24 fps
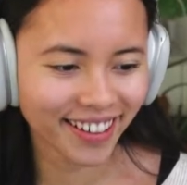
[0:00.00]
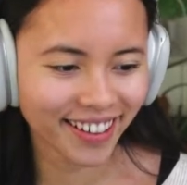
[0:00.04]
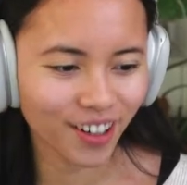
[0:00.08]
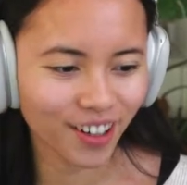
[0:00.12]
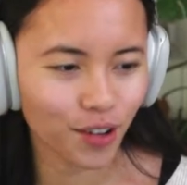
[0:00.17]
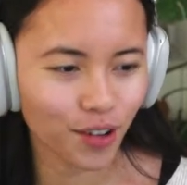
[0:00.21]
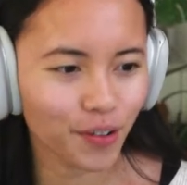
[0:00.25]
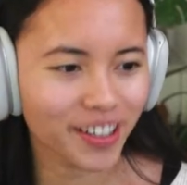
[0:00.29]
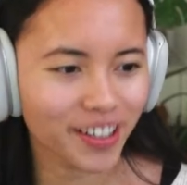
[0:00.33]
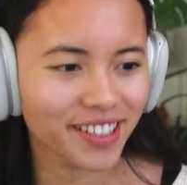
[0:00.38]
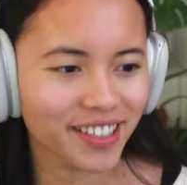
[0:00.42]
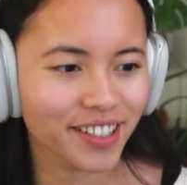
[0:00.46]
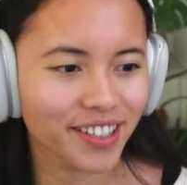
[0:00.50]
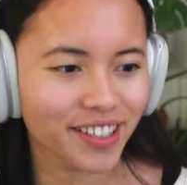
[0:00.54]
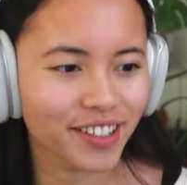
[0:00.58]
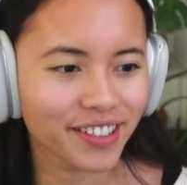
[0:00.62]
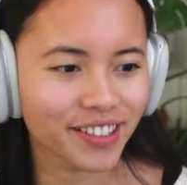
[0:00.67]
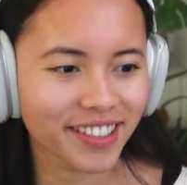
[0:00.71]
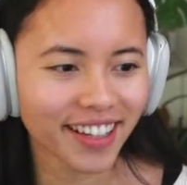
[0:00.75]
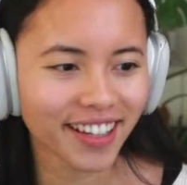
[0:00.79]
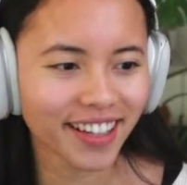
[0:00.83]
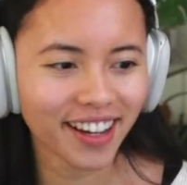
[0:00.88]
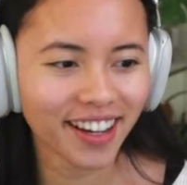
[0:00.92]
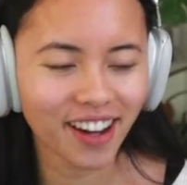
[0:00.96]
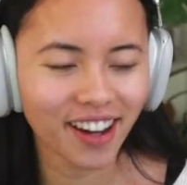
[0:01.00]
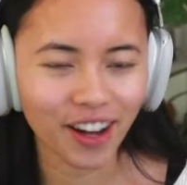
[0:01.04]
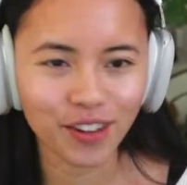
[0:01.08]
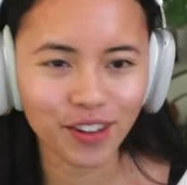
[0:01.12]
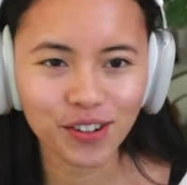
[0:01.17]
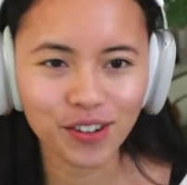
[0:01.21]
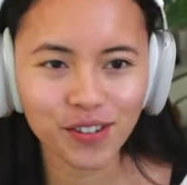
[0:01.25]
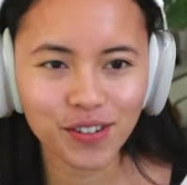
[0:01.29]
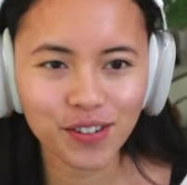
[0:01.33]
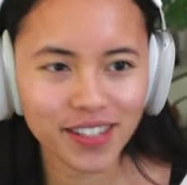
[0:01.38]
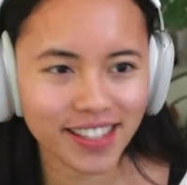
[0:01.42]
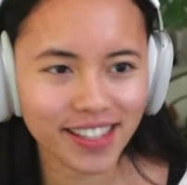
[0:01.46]
always
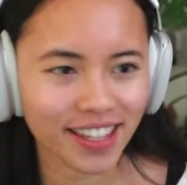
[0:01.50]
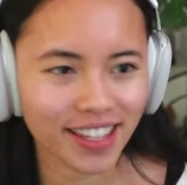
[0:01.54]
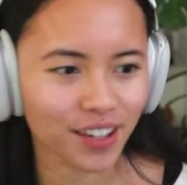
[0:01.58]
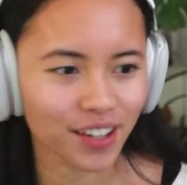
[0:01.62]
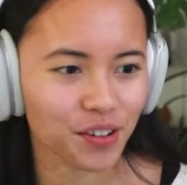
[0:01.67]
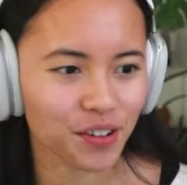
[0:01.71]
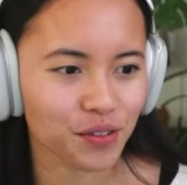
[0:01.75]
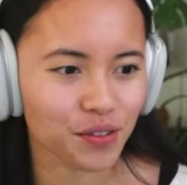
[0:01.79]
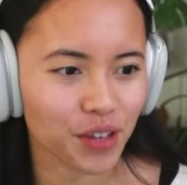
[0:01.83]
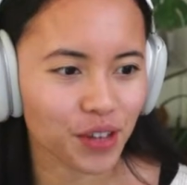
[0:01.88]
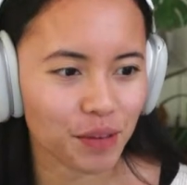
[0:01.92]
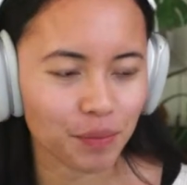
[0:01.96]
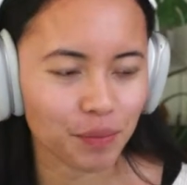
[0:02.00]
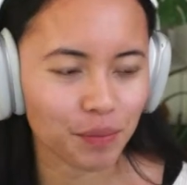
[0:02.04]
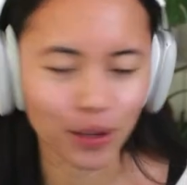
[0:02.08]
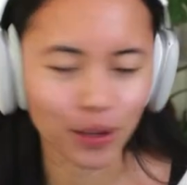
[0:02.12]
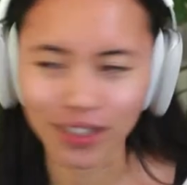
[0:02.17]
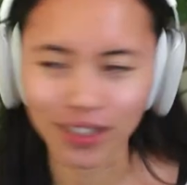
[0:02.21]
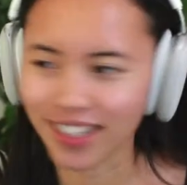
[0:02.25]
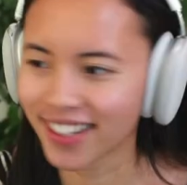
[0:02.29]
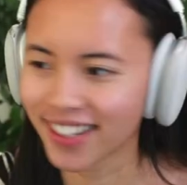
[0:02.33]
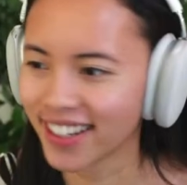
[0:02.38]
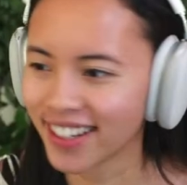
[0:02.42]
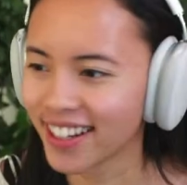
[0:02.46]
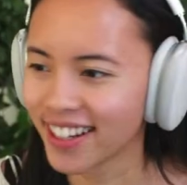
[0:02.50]
think of Git pod.